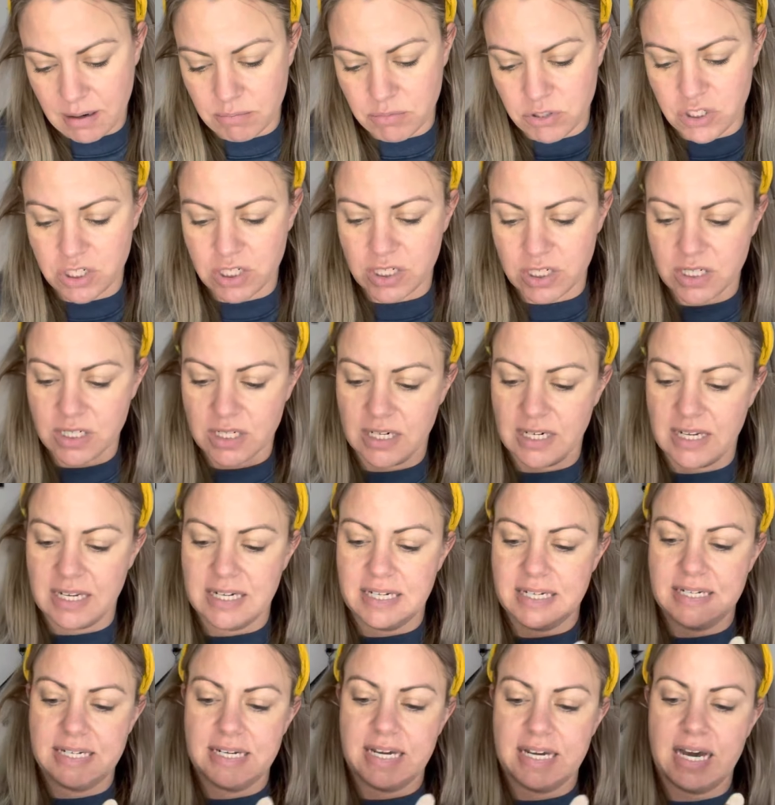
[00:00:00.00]
just going to
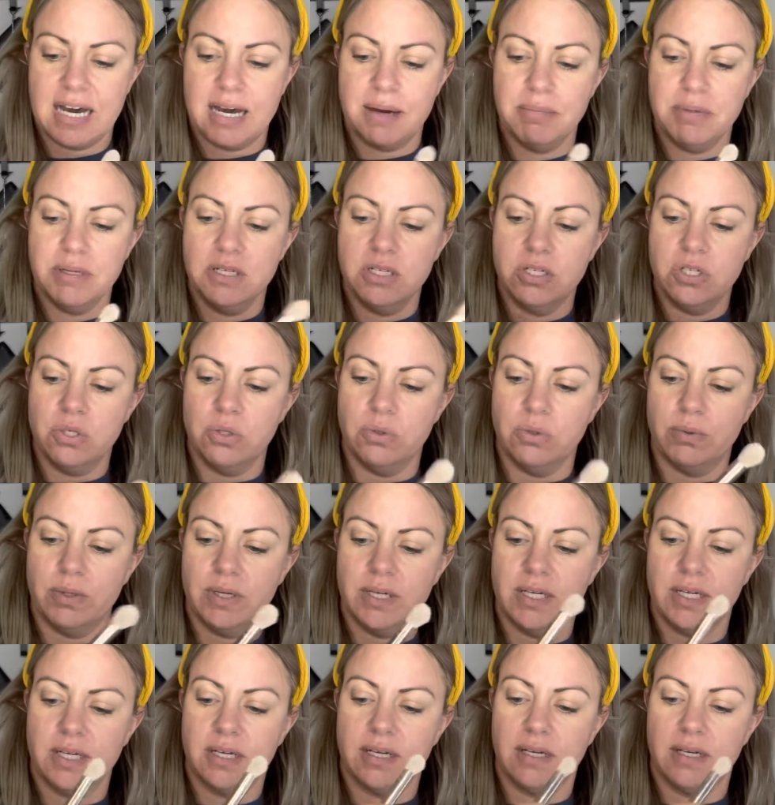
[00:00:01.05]
dab into it.